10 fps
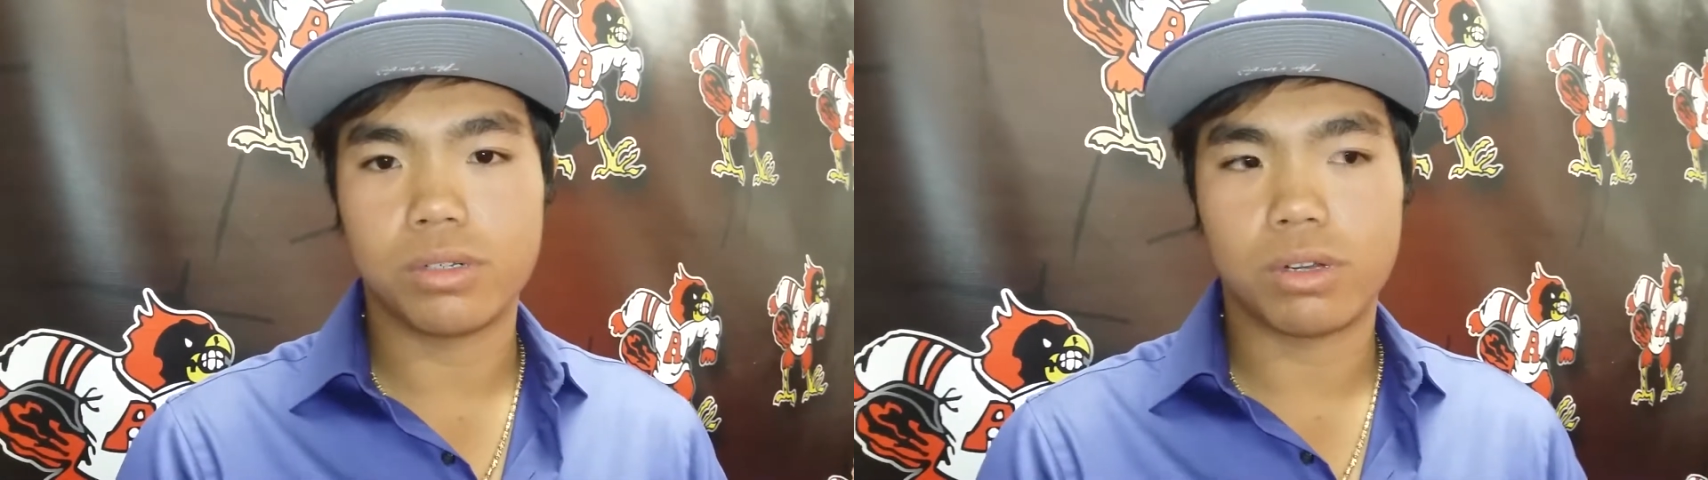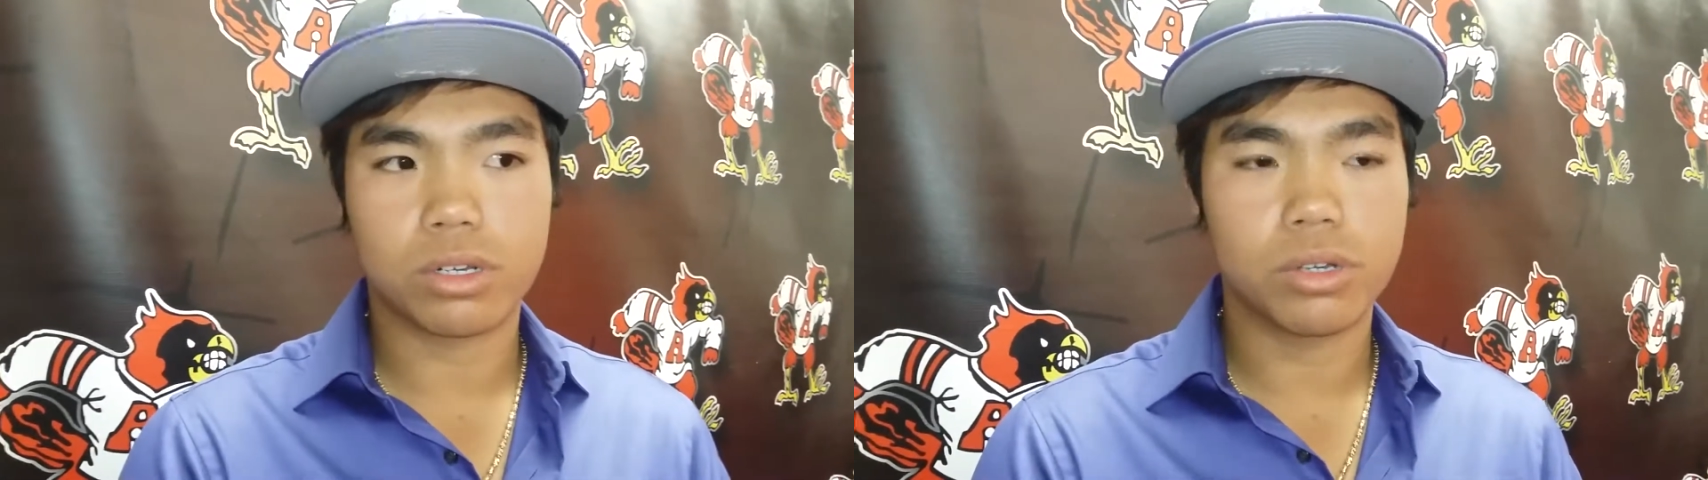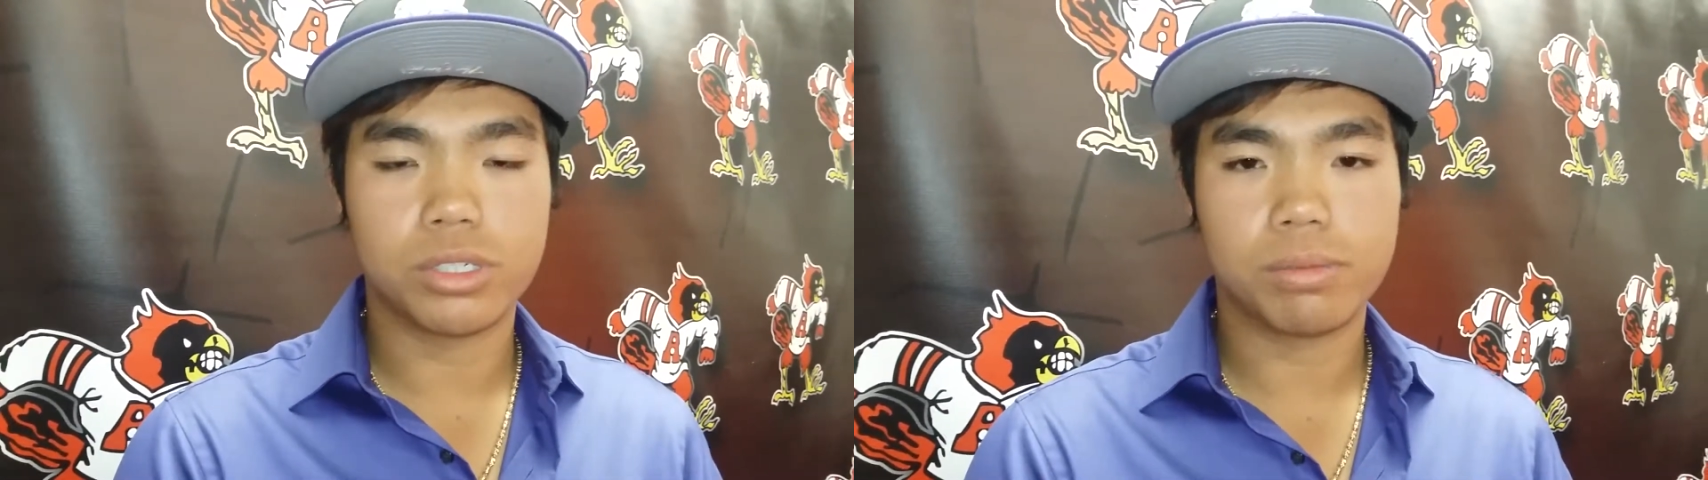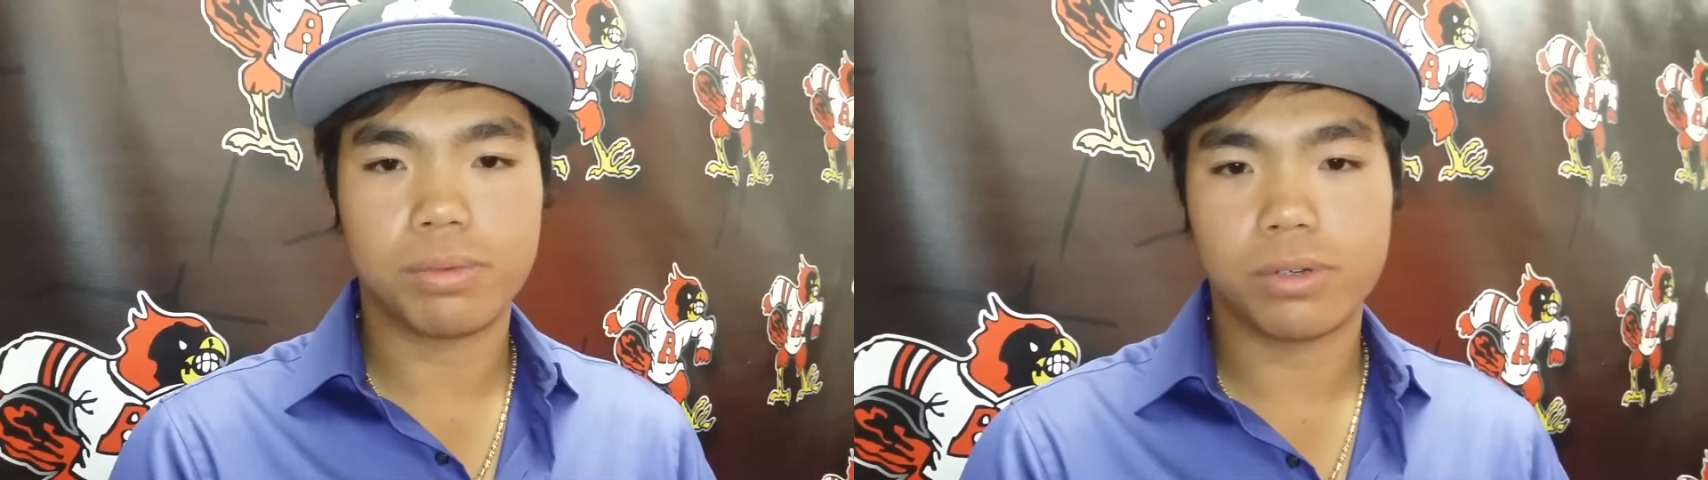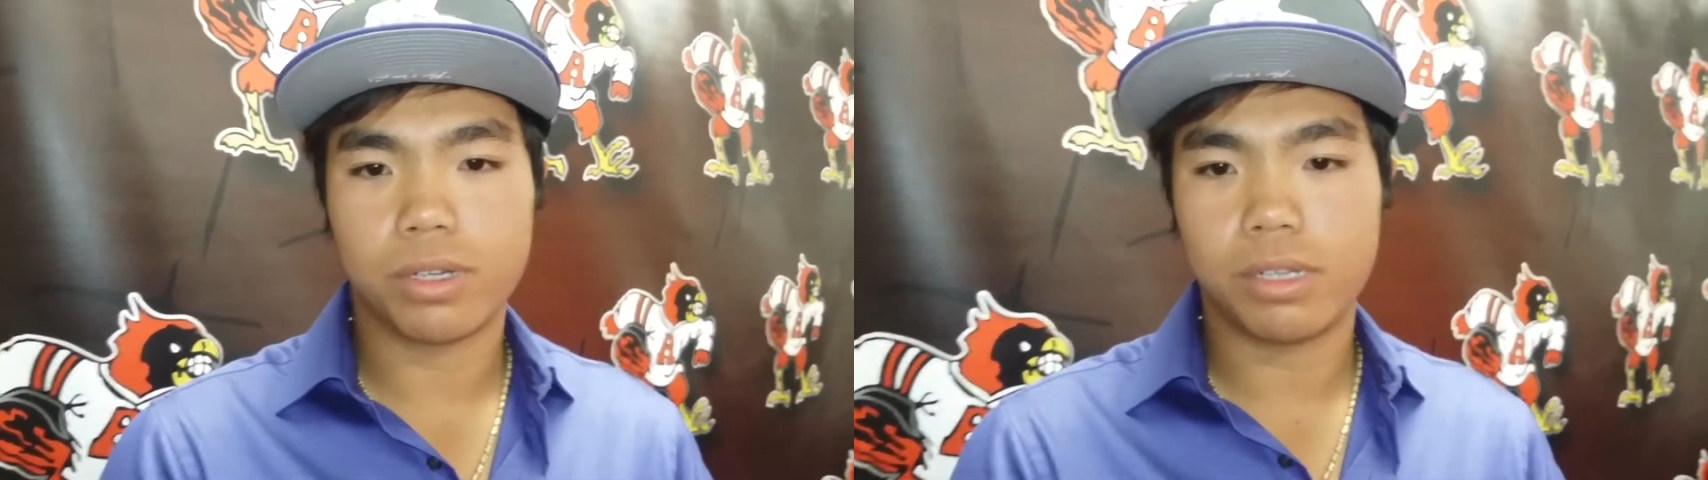You know our coaching
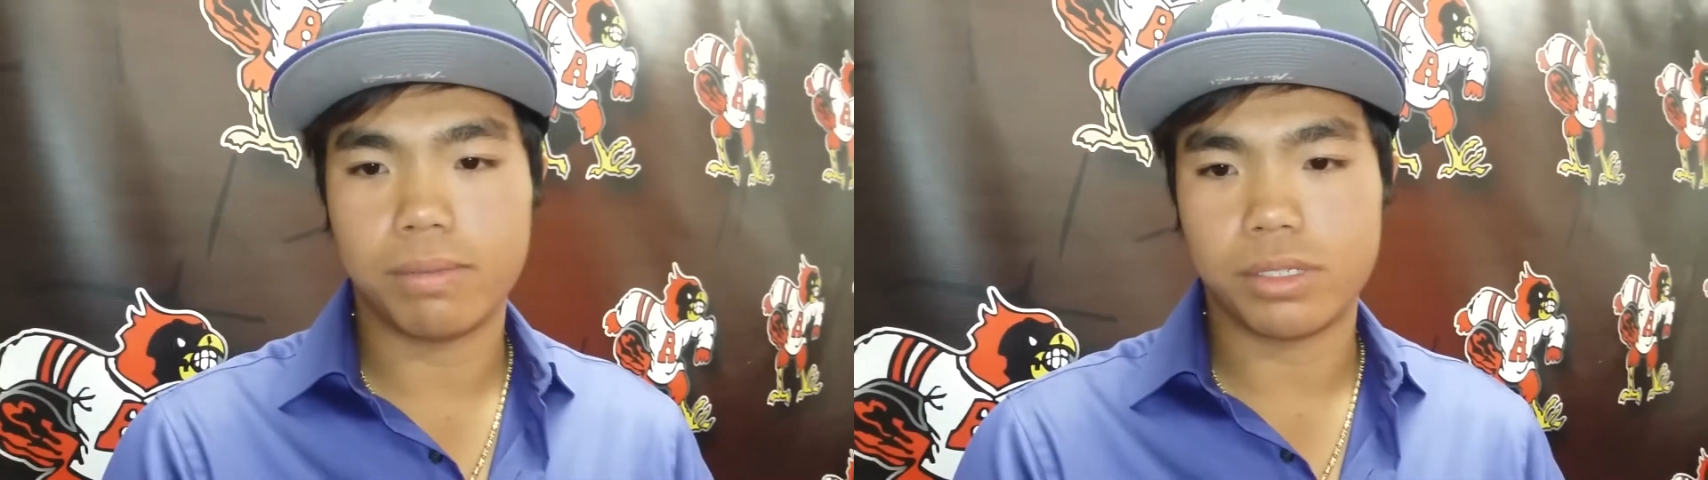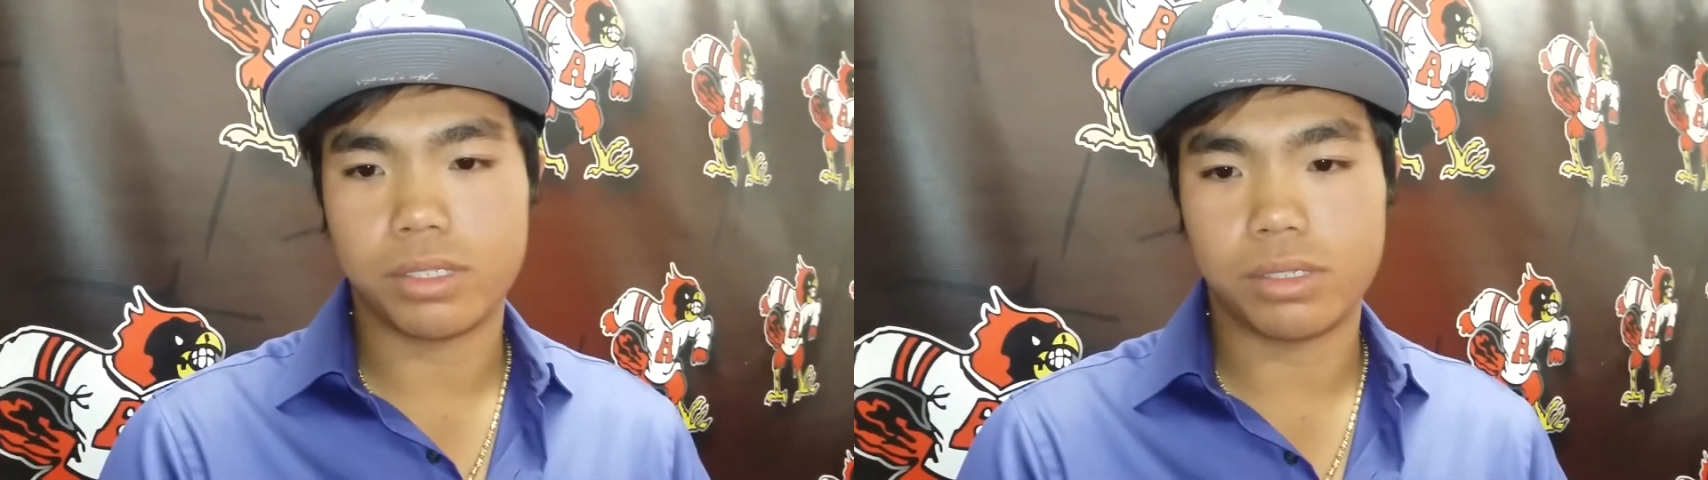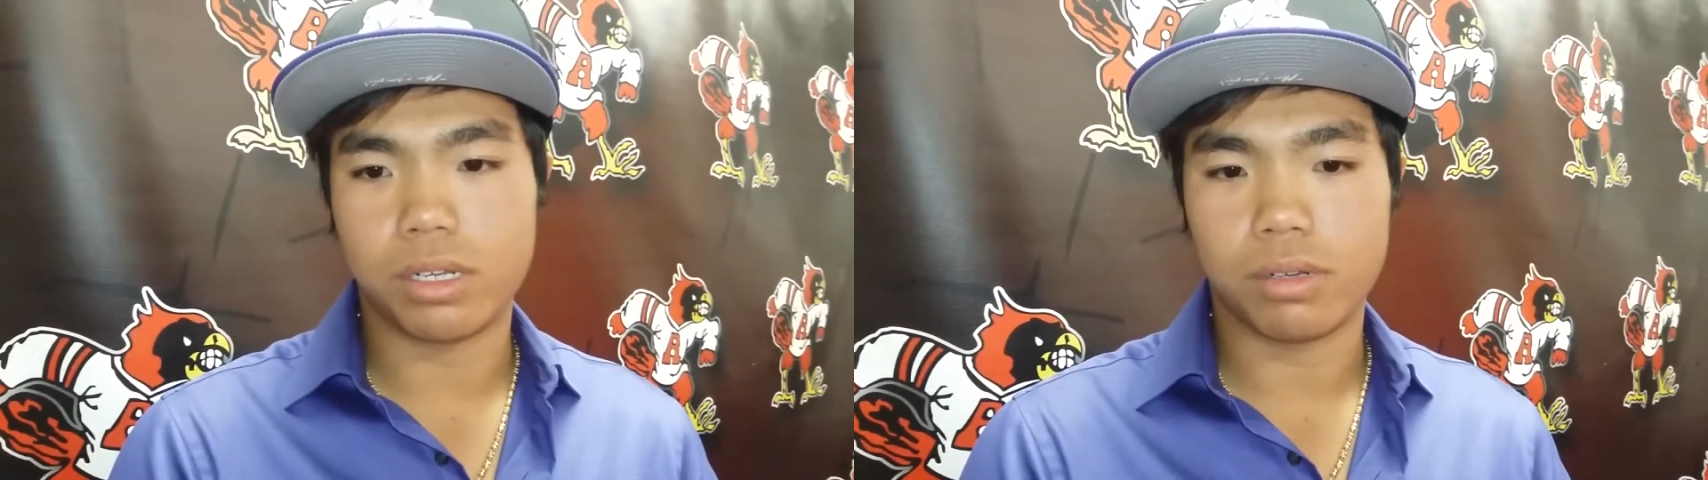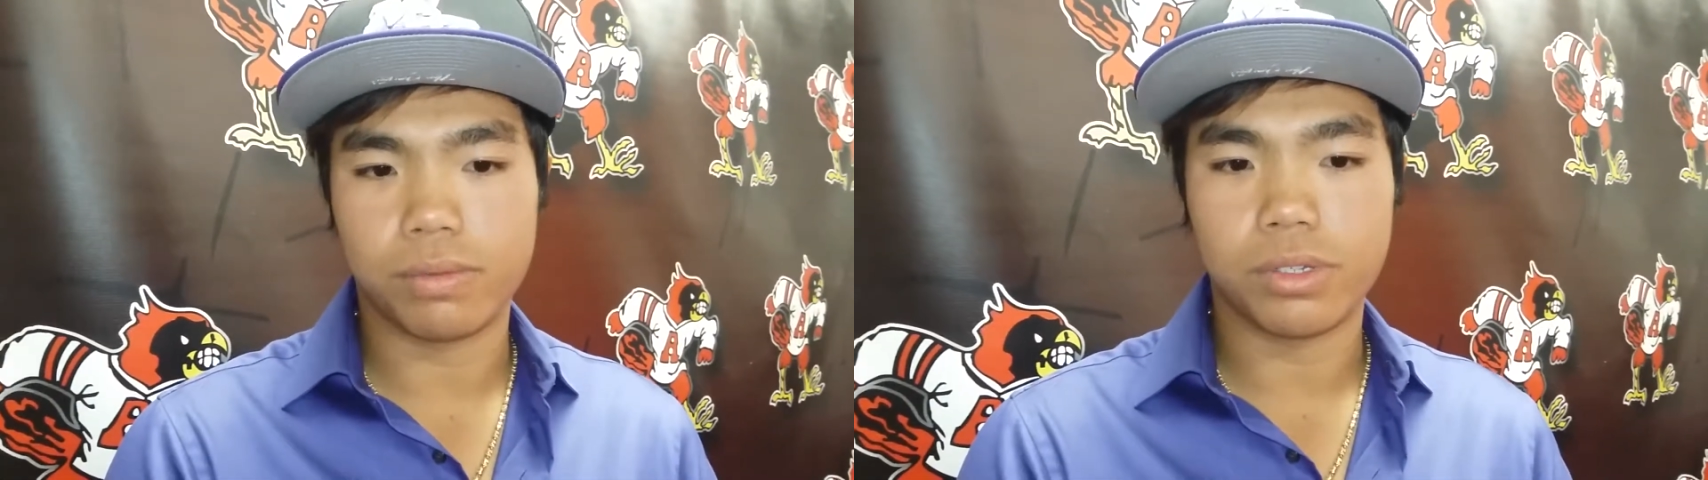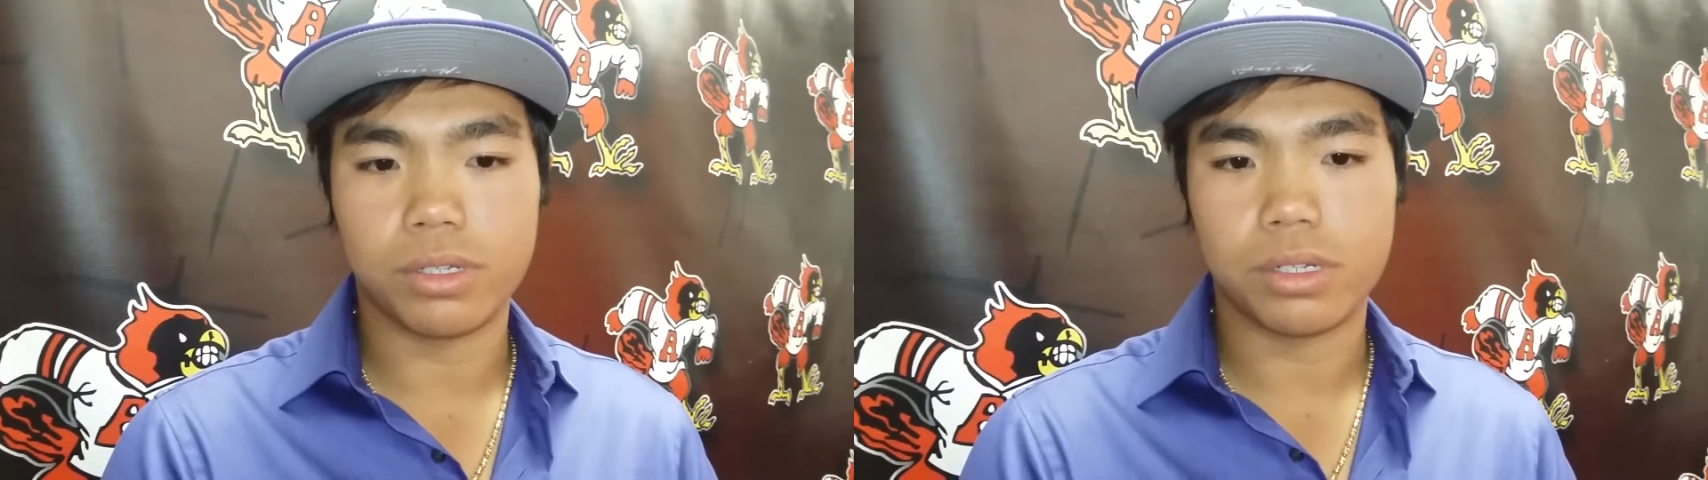program is uh,
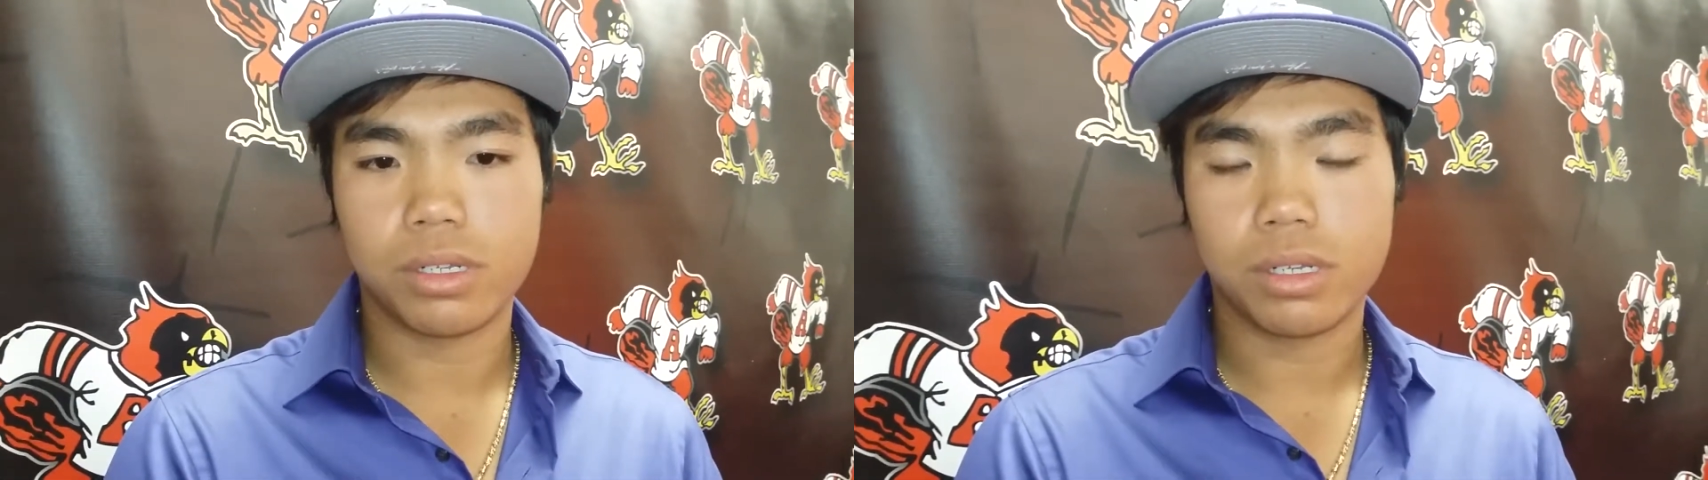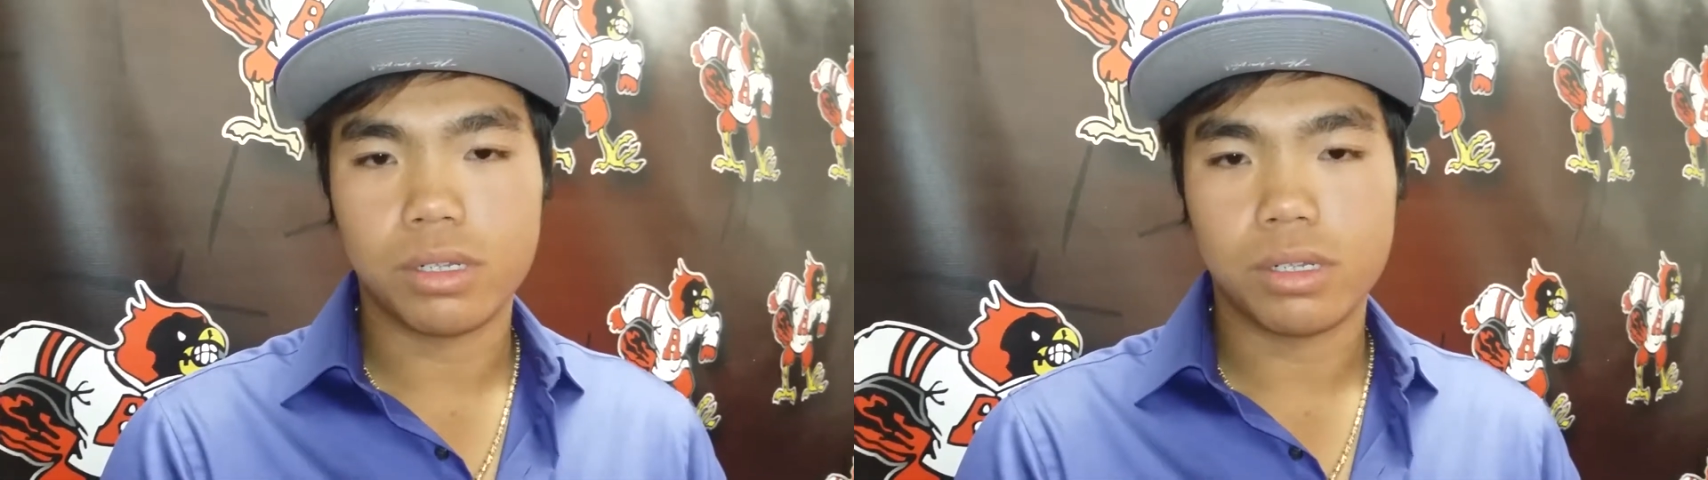really